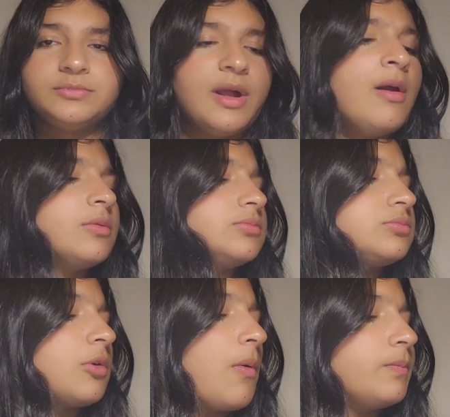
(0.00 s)
Oh,
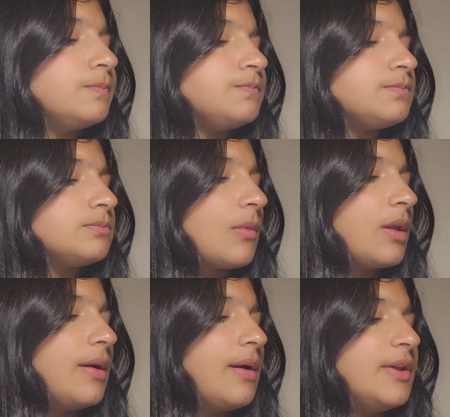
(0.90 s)

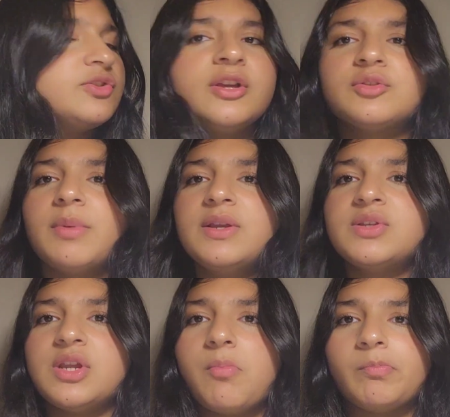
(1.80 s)
it's not
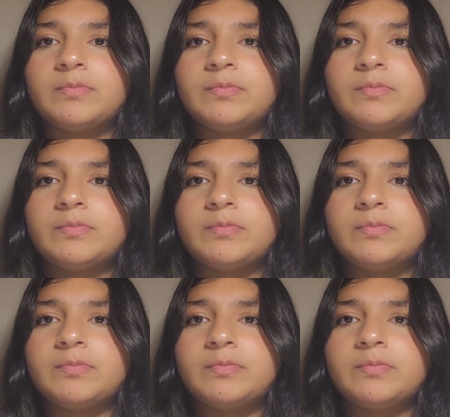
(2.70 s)
spicy.